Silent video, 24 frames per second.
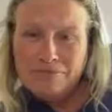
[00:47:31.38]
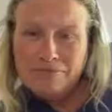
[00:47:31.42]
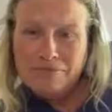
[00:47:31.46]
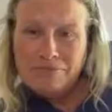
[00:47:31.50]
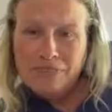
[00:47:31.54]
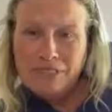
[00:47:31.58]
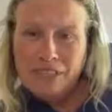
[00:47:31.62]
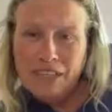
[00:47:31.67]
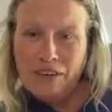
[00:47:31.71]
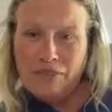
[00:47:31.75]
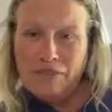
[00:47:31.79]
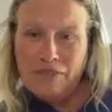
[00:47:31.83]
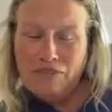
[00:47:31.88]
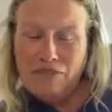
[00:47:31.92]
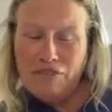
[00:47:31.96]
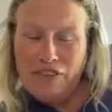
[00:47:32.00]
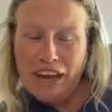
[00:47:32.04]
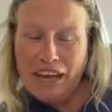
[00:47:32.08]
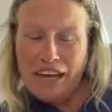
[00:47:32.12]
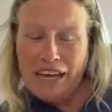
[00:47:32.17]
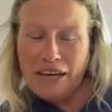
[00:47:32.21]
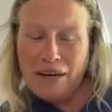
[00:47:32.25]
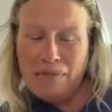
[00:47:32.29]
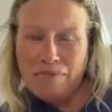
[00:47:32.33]
Love the
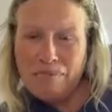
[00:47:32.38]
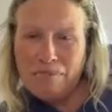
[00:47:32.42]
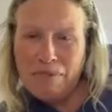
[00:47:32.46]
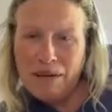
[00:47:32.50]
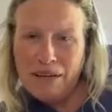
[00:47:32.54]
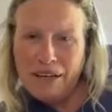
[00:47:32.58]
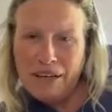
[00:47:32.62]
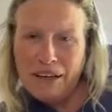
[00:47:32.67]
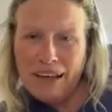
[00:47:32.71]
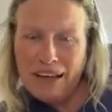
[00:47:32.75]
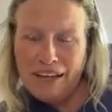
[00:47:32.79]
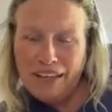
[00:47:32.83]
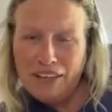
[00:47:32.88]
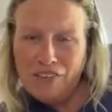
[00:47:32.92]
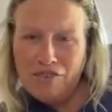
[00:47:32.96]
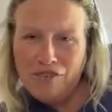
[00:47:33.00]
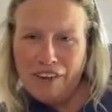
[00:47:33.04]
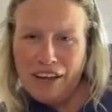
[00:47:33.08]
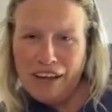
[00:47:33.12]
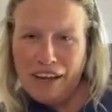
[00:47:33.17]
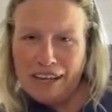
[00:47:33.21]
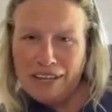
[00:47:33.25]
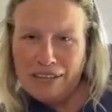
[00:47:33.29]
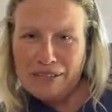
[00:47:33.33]
fam and the
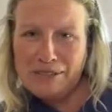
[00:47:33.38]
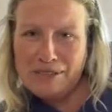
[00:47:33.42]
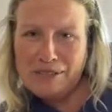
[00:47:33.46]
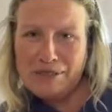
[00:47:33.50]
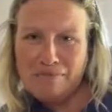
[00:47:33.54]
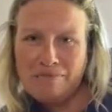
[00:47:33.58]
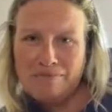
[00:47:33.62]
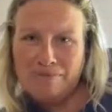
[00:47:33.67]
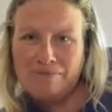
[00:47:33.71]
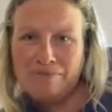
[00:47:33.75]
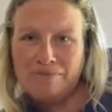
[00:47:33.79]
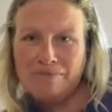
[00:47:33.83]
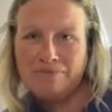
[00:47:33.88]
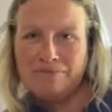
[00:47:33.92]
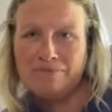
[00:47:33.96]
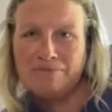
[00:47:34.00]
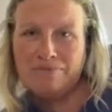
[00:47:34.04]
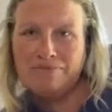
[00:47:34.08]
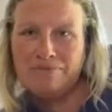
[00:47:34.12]
fam. Yeah.